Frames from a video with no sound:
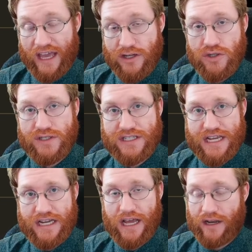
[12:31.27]

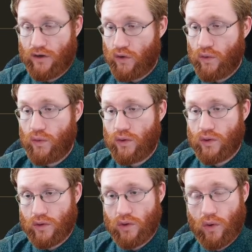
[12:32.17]
interesting and
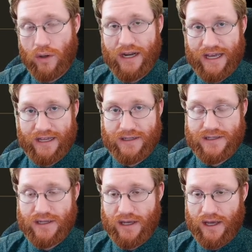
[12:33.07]
cool lore
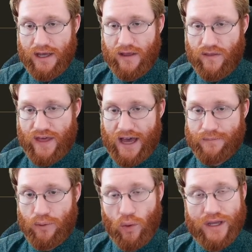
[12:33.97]
hint
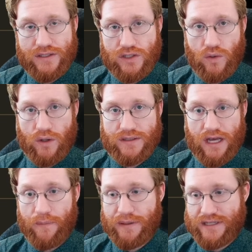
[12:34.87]
that points
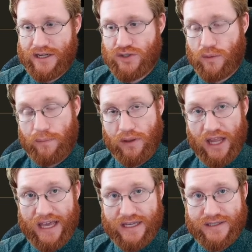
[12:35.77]
towards a potential
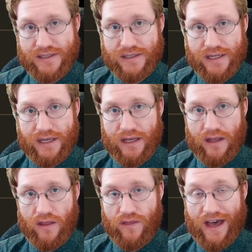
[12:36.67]
place
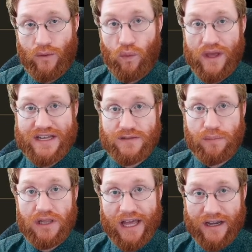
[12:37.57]
that we as
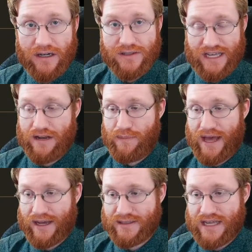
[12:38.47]
players in
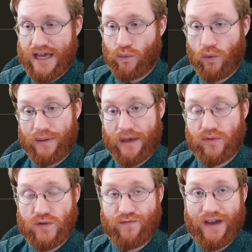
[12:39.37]
Pax Dei will be
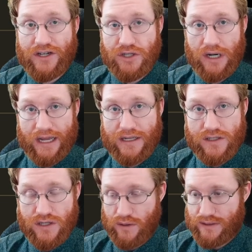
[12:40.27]
able to venture
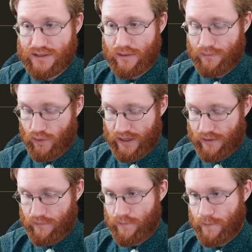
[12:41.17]
into at some point.